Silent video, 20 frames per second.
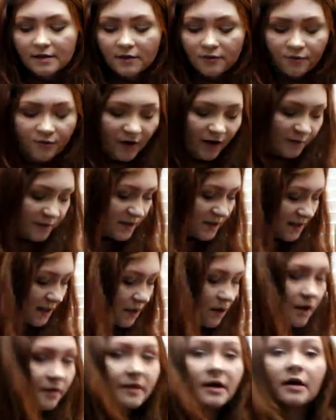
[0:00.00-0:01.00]
the film sit
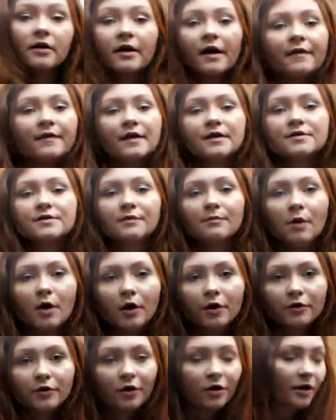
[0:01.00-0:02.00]
on there, and then
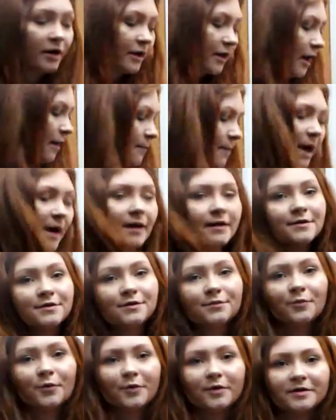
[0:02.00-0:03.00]
tomorrow you're going to come back and
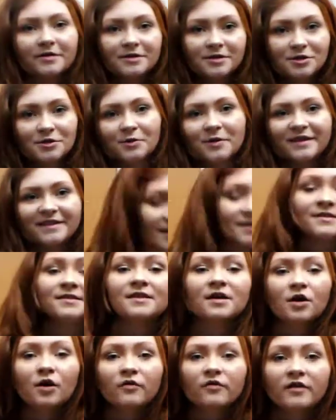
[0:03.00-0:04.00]
do more to it. It
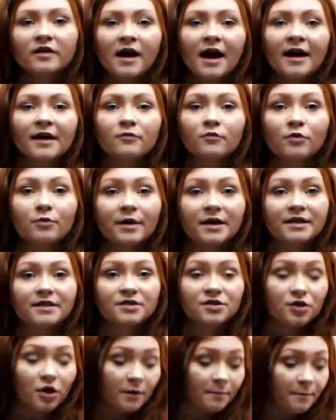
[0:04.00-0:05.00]
sit overnight, we're ready to
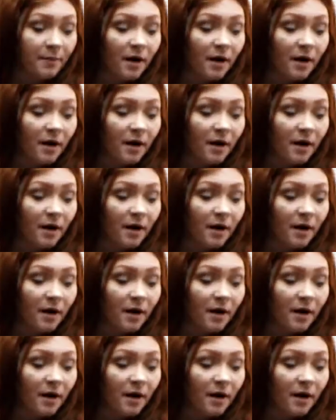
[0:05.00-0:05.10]
start